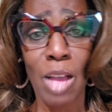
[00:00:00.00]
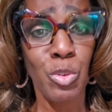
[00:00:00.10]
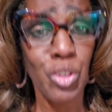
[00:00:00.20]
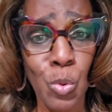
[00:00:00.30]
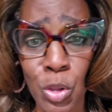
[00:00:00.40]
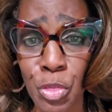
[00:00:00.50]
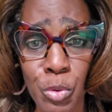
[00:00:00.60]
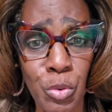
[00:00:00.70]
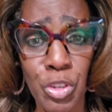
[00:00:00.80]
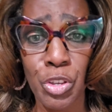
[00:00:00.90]
I was going
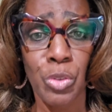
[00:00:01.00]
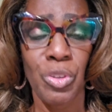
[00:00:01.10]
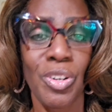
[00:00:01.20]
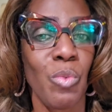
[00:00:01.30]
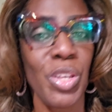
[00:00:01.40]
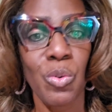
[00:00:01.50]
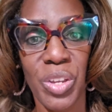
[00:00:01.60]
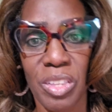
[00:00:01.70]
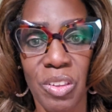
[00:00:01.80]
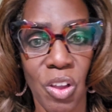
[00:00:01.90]
through too. You know, we
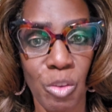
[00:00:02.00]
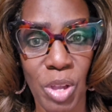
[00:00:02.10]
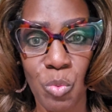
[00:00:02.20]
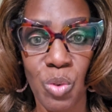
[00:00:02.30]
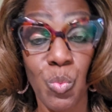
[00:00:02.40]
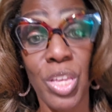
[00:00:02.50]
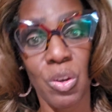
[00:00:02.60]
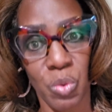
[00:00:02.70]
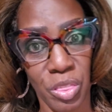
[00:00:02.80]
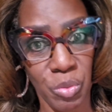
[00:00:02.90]
quick to talk about what we
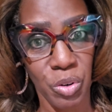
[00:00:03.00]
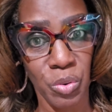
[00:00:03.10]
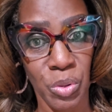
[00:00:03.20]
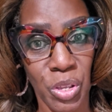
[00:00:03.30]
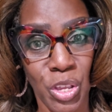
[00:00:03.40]
going through